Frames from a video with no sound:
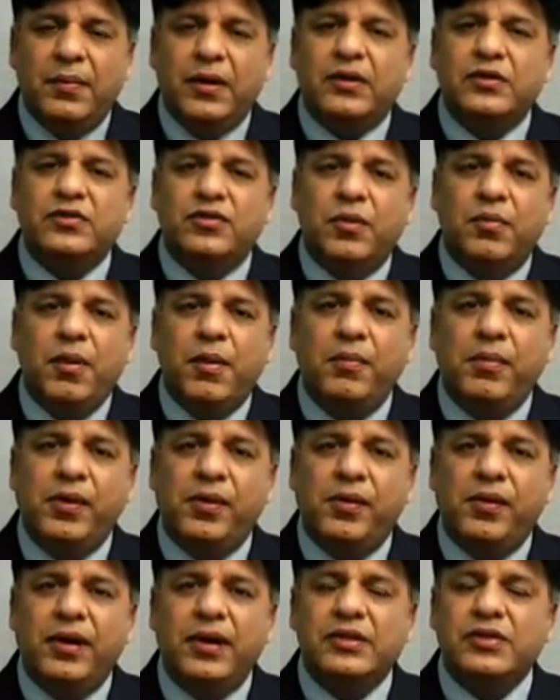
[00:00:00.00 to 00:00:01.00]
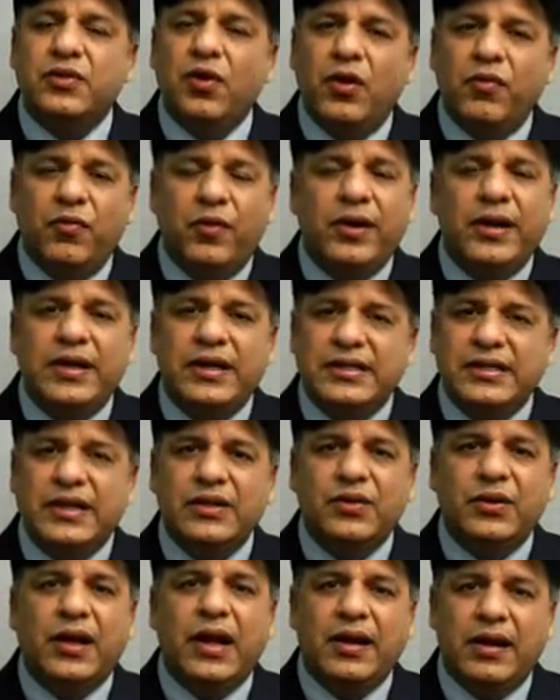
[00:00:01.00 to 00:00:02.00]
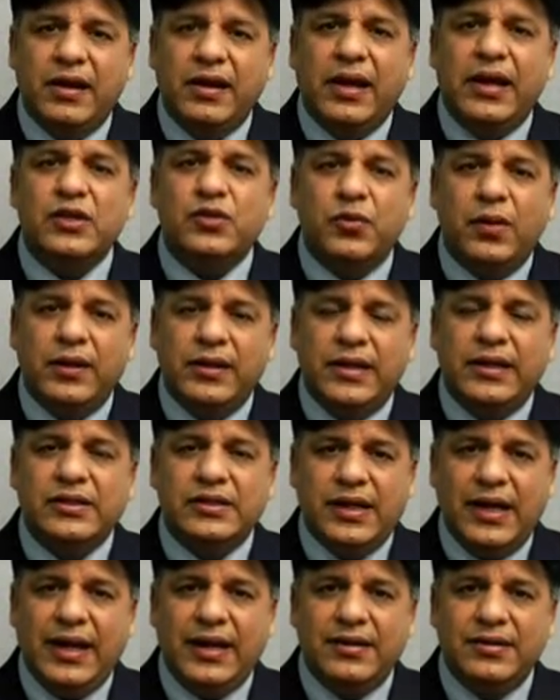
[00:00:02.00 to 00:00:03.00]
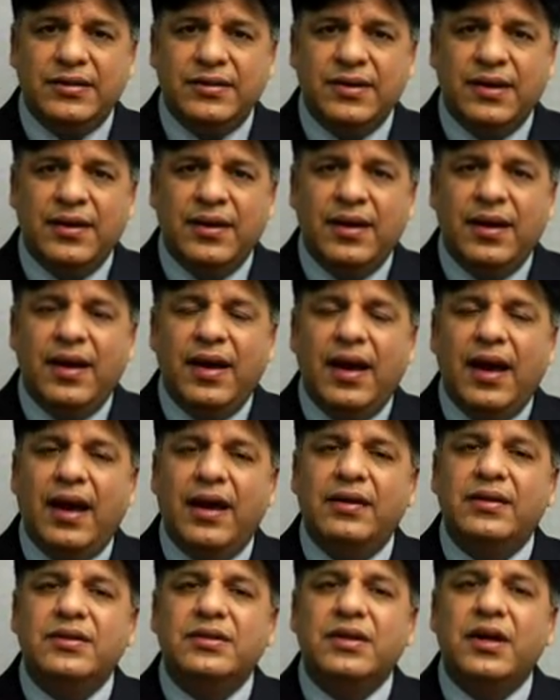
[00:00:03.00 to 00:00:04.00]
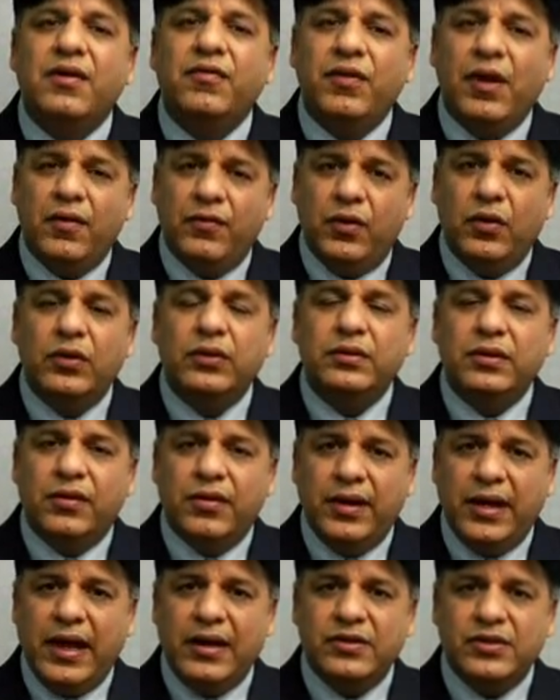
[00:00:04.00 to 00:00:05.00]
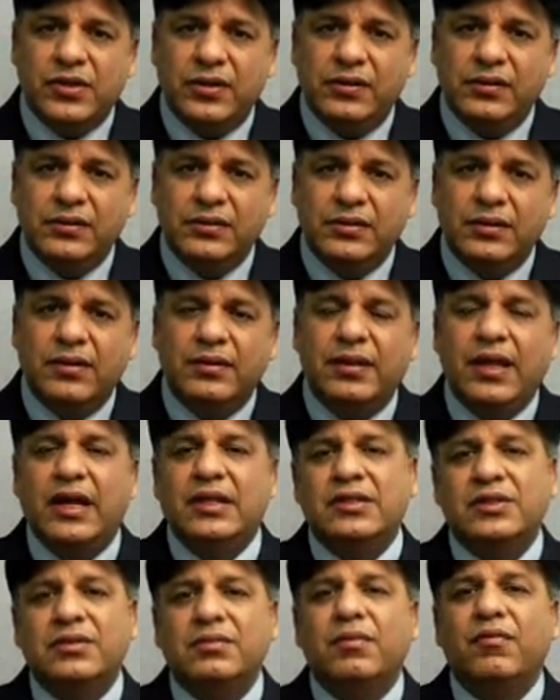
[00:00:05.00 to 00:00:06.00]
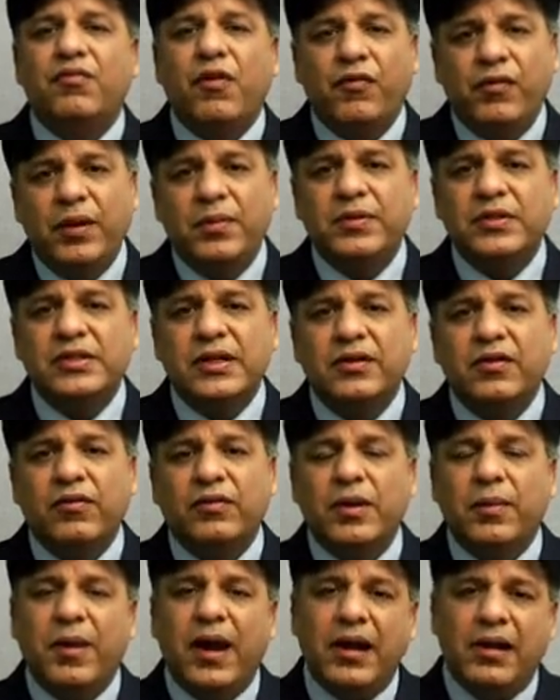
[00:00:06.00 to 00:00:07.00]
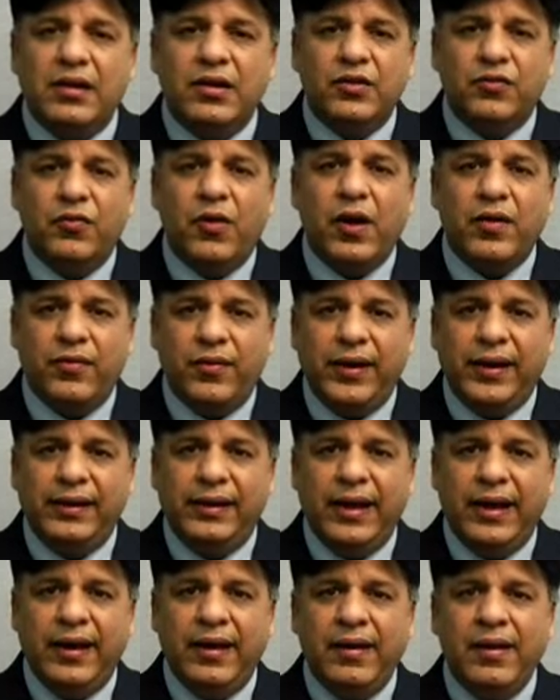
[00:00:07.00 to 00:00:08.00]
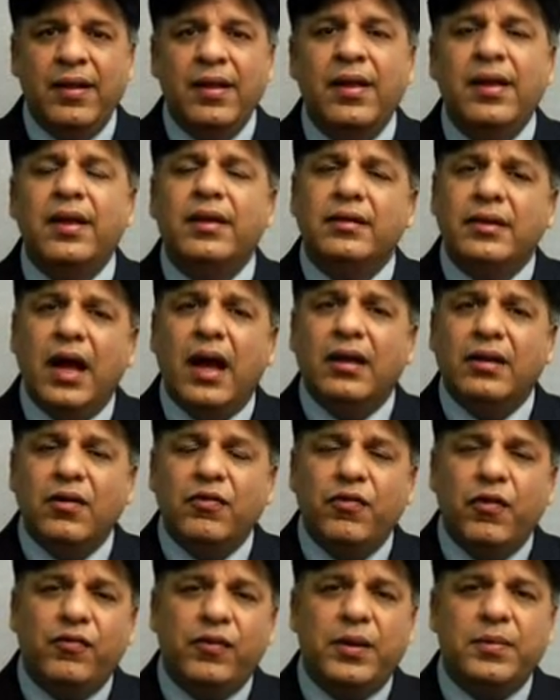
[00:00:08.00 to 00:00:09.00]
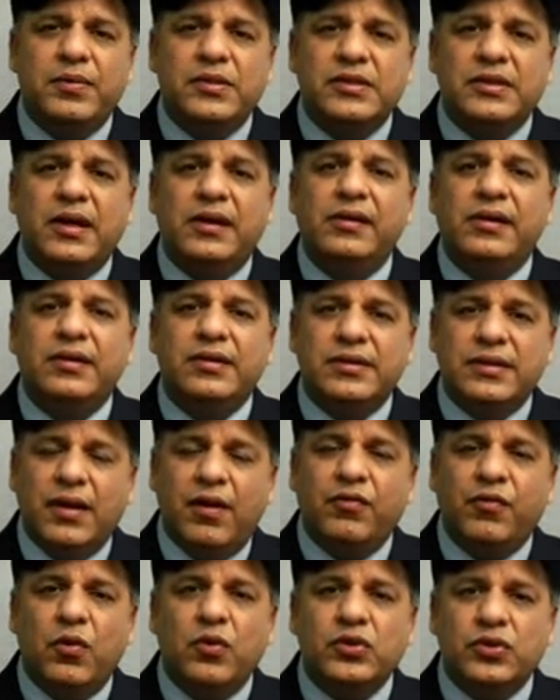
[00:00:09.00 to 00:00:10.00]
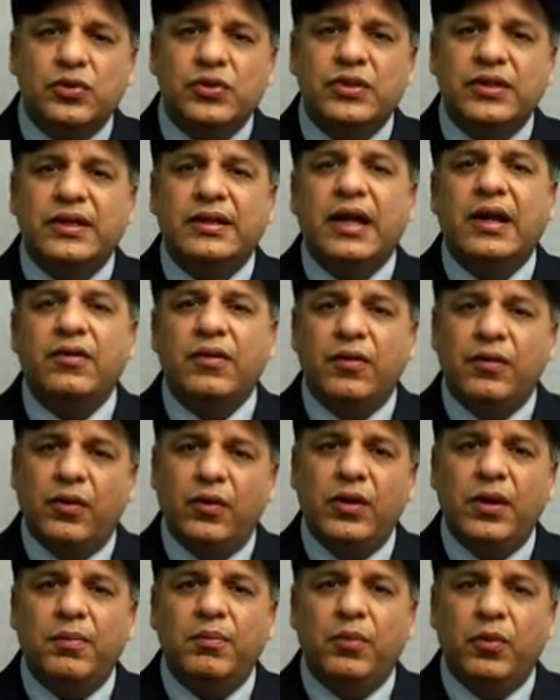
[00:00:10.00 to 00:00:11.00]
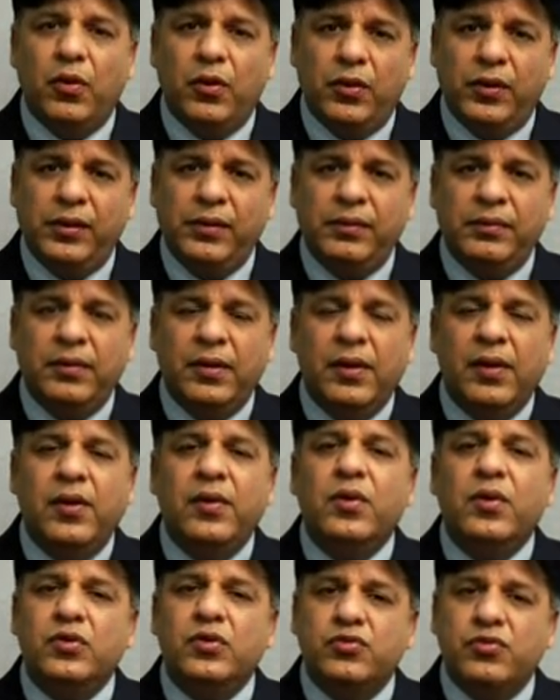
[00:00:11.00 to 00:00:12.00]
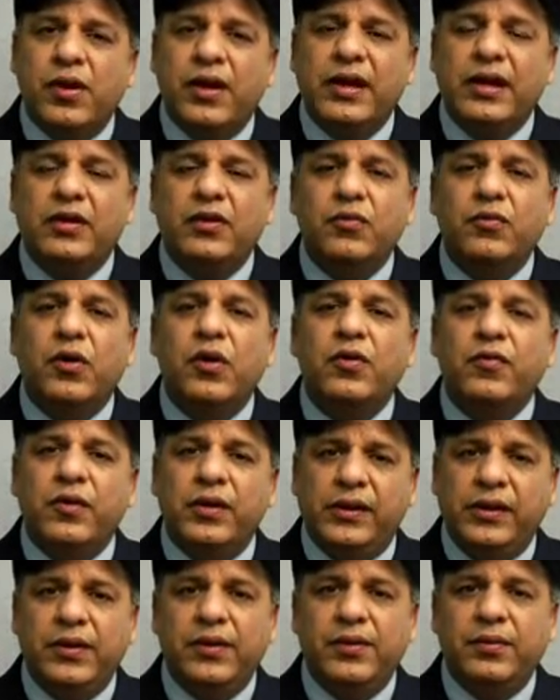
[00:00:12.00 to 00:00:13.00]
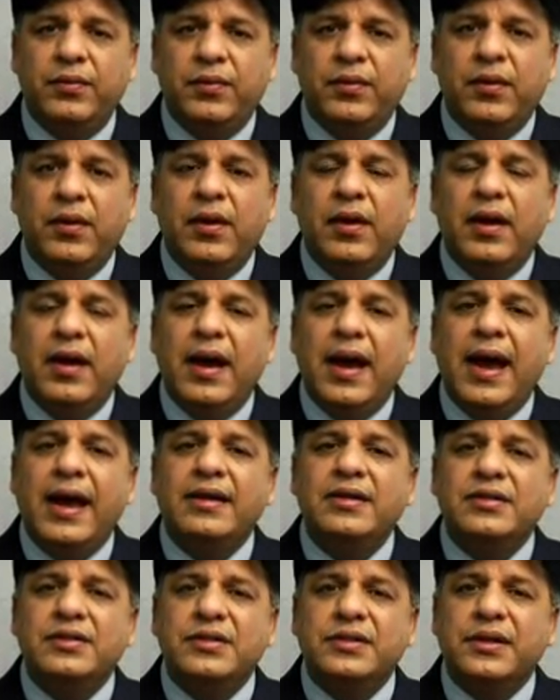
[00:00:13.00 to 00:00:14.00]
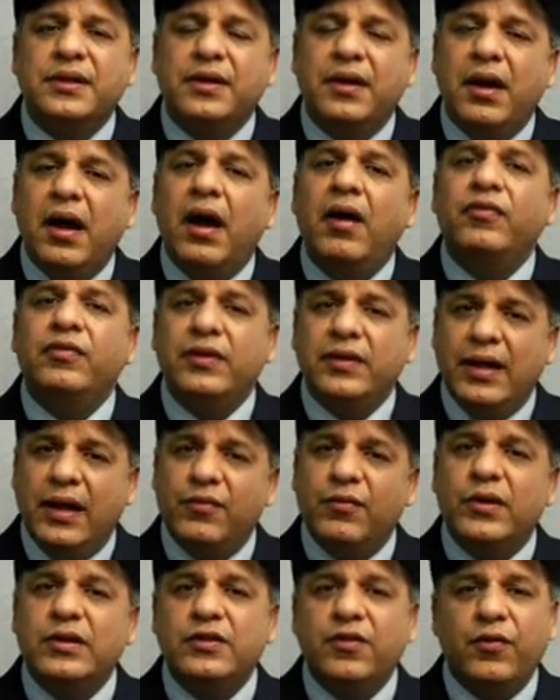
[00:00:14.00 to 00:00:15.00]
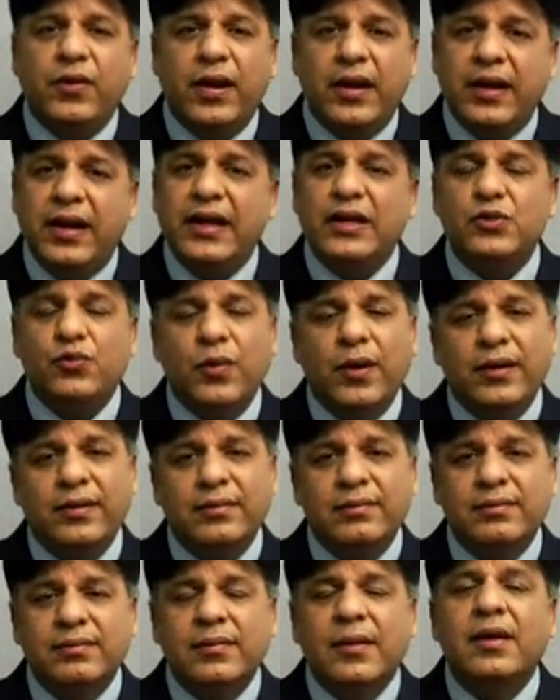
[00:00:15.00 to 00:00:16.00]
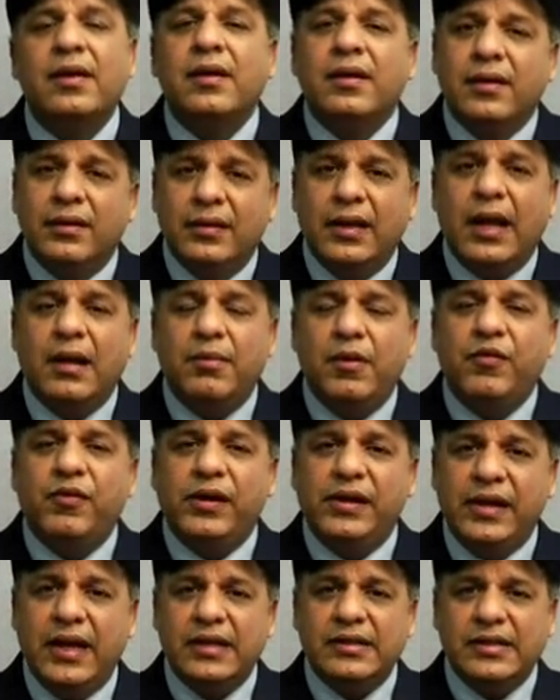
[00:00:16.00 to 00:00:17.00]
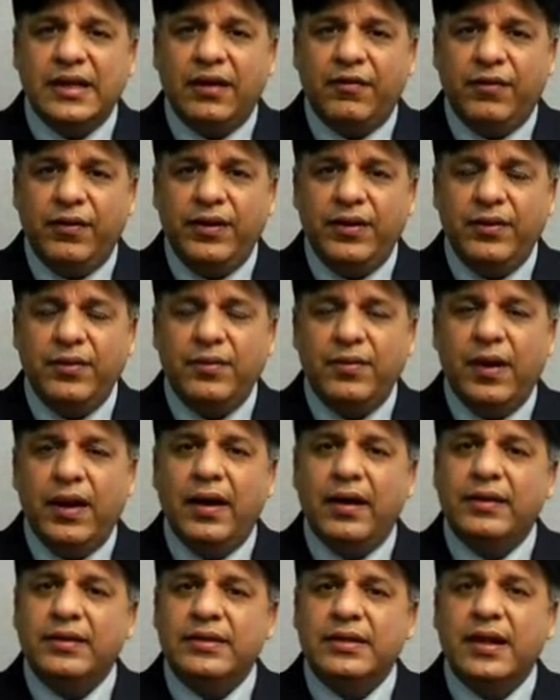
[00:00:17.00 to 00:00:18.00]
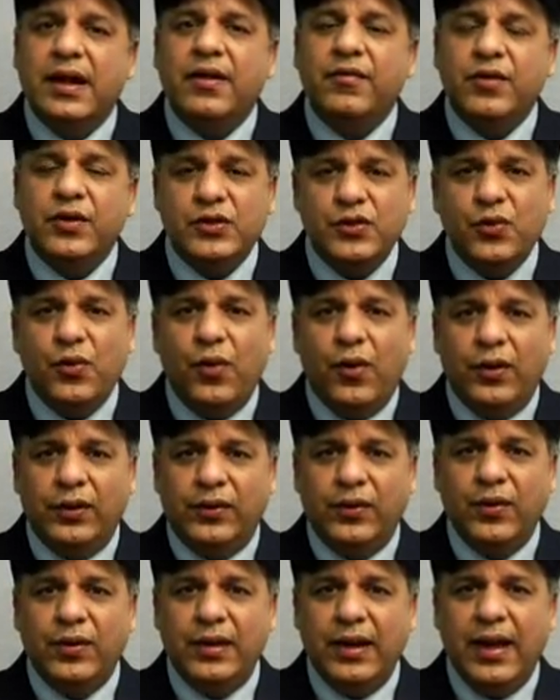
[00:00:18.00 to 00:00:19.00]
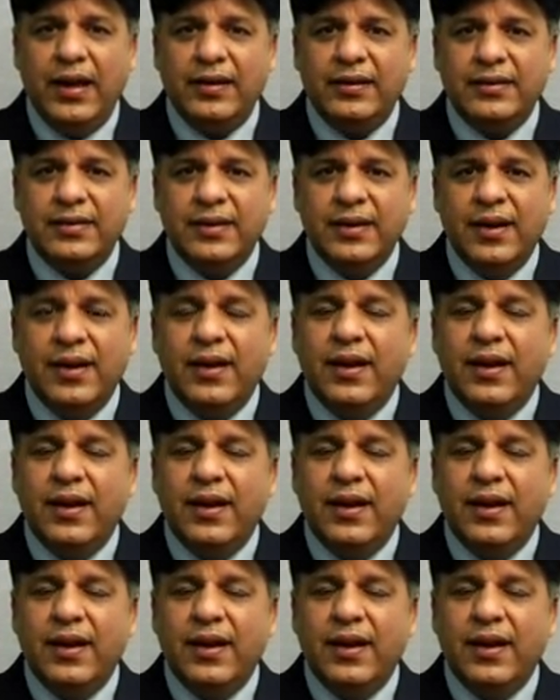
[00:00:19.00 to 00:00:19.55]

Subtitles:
Because remember, it's not very easy to get an H-1 these days. And if you have good credentials, that's 50% of the battle is won right there. The other 50% is, of course, to see that you're a good employer who's ready to work with you. And after that, once you've got an H-1, that'll be fantastic for you. And I wish you all good luck.